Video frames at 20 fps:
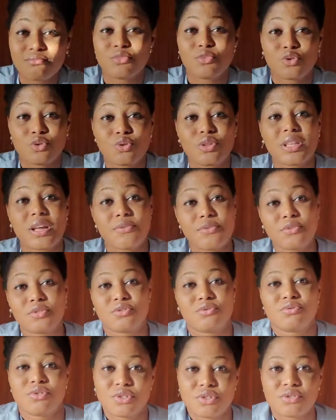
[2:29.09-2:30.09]
throw that
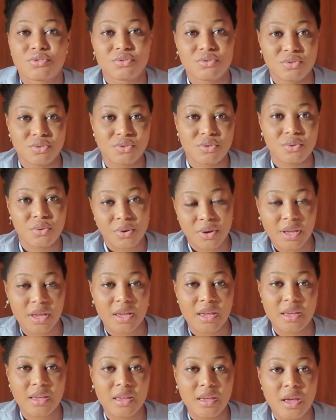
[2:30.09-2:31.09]
frustration to you,
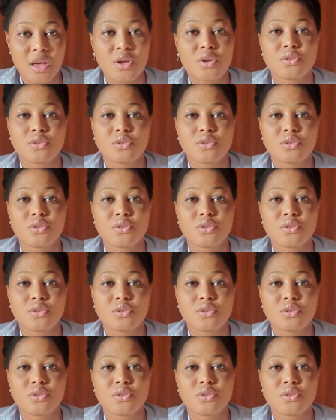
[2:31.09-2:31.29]
okay?